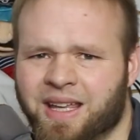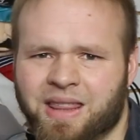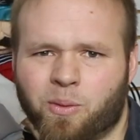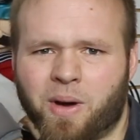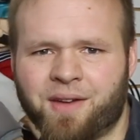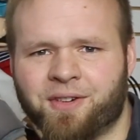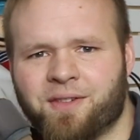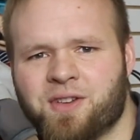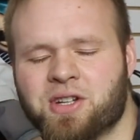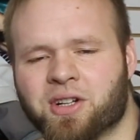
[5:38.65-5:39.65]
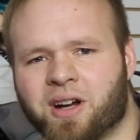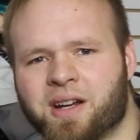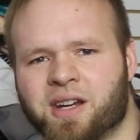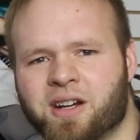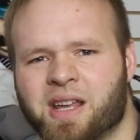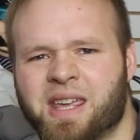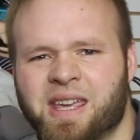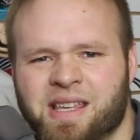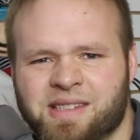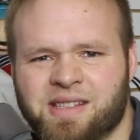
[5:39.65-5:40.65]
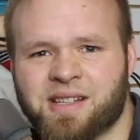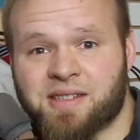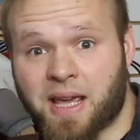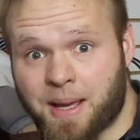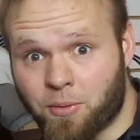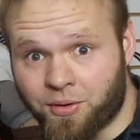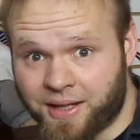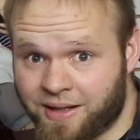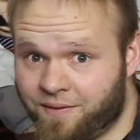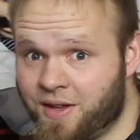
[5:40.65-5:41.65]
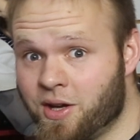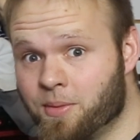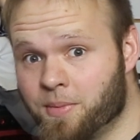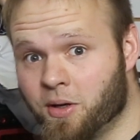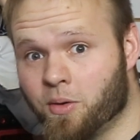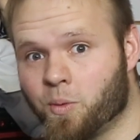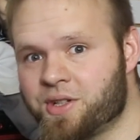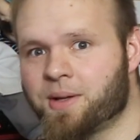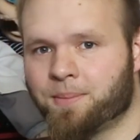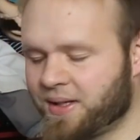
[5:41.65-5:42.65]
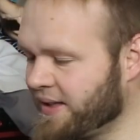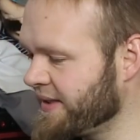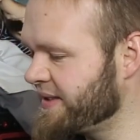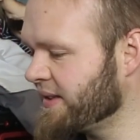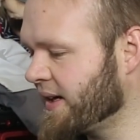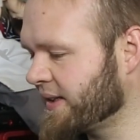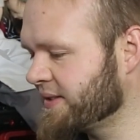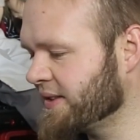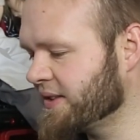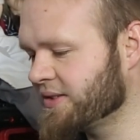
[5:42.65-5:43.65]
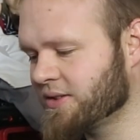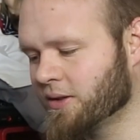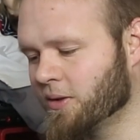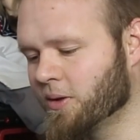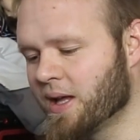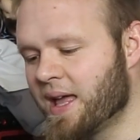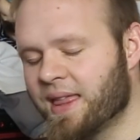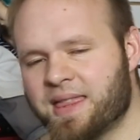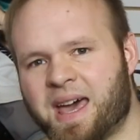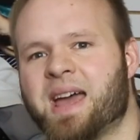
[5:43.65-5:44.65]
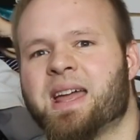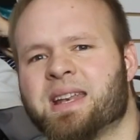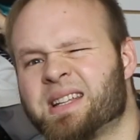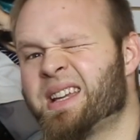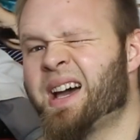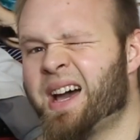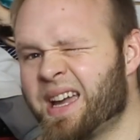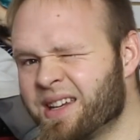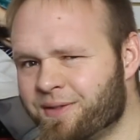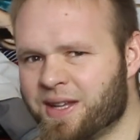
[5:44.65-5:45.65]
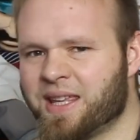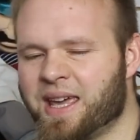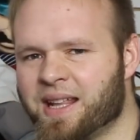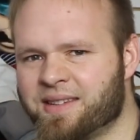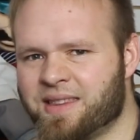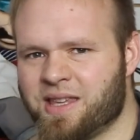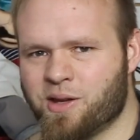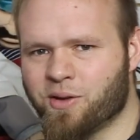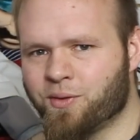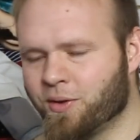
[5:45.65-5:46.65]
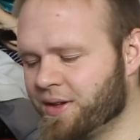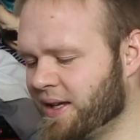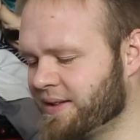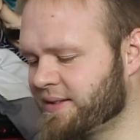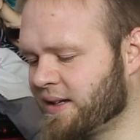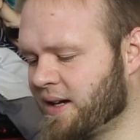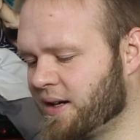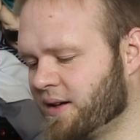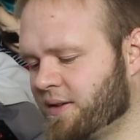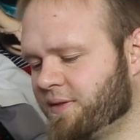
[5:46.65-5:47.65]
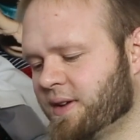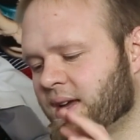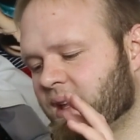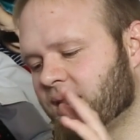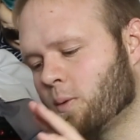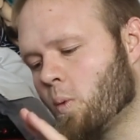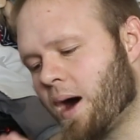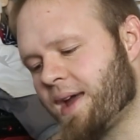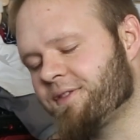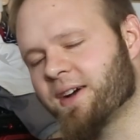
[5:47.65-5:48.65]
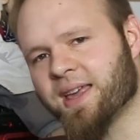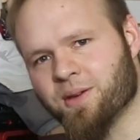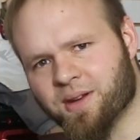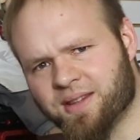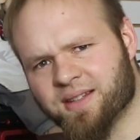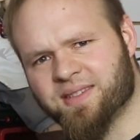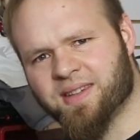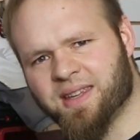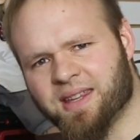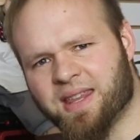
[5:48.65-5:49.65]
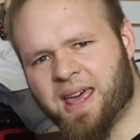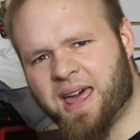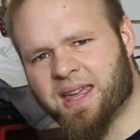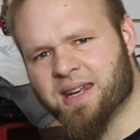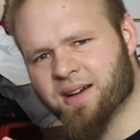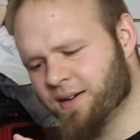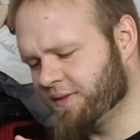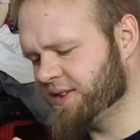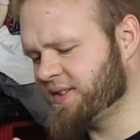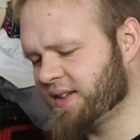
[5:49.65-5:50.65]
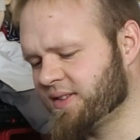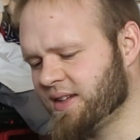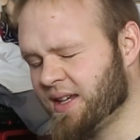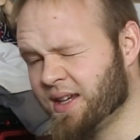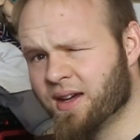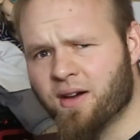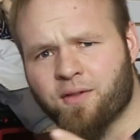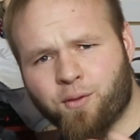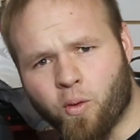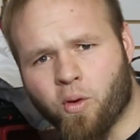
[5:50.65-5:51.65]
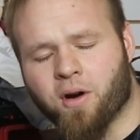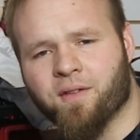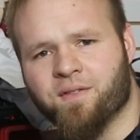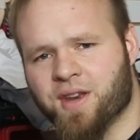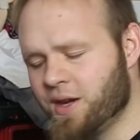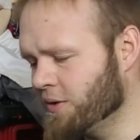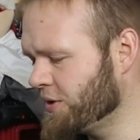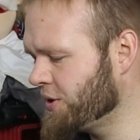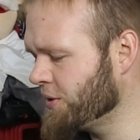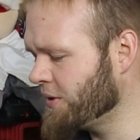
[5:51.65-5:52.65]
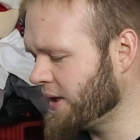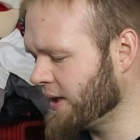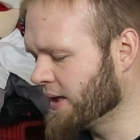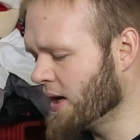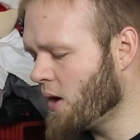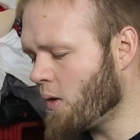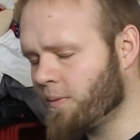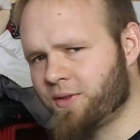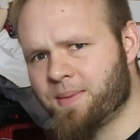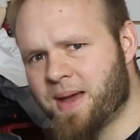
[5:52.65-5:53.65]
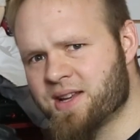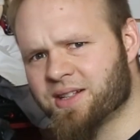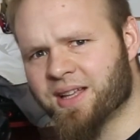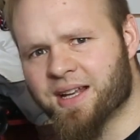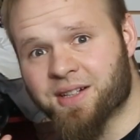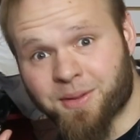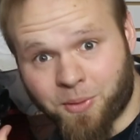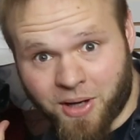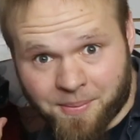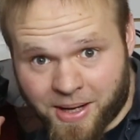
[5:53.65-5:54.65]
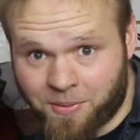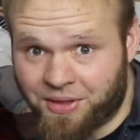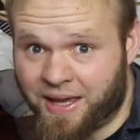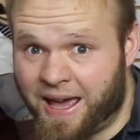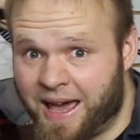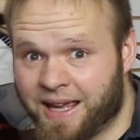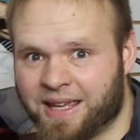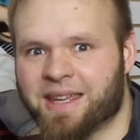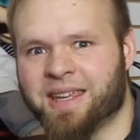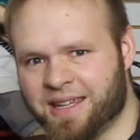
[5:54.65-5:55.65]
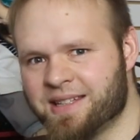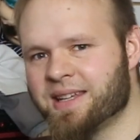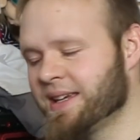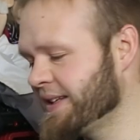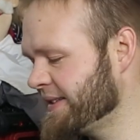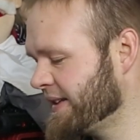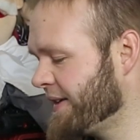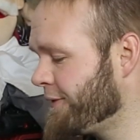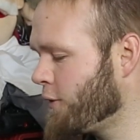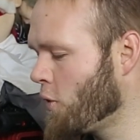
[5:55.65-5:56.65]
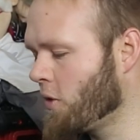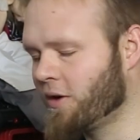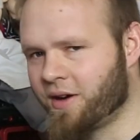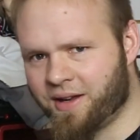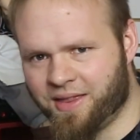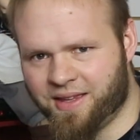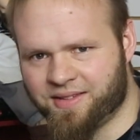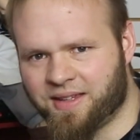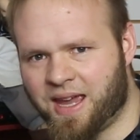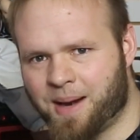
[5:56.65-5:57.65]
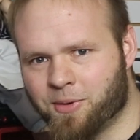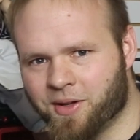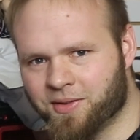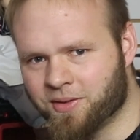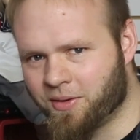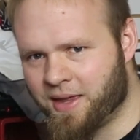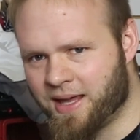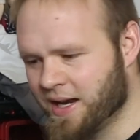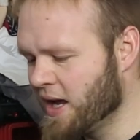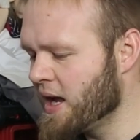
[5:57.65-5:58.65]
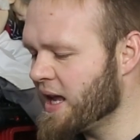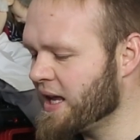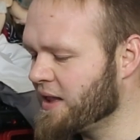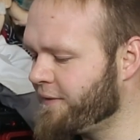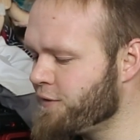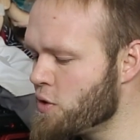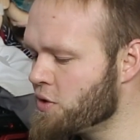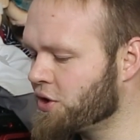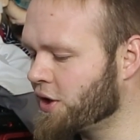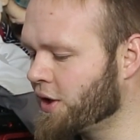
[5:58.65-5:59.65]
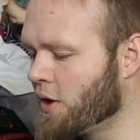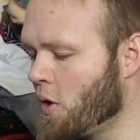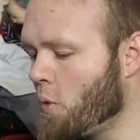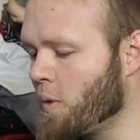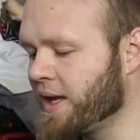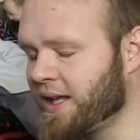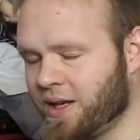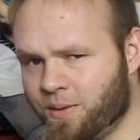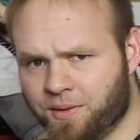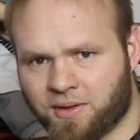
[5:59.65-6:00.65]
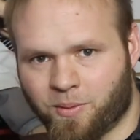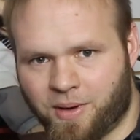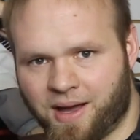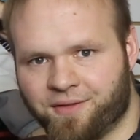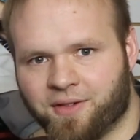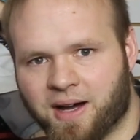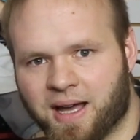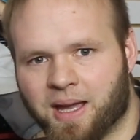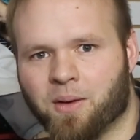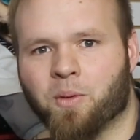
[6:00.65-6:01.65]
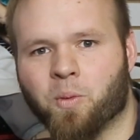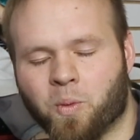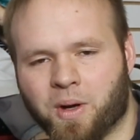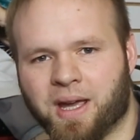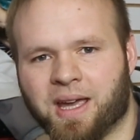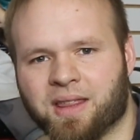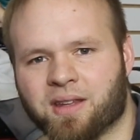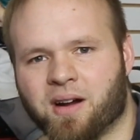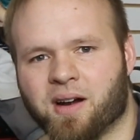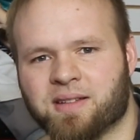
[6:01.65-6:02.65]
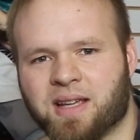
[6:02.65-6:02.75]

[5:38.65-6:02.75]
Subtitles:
The Wi-Fi feature on here is disabled in video mode, which completely sucks. So that kind of negates the usefulness of the Wi-Fi unit that's in the head of the 6D for video shooting. Hopefully Magic Lantern will come out with a hack, hint, hint, for this camera so that in the future we can use the Wi-Fi with our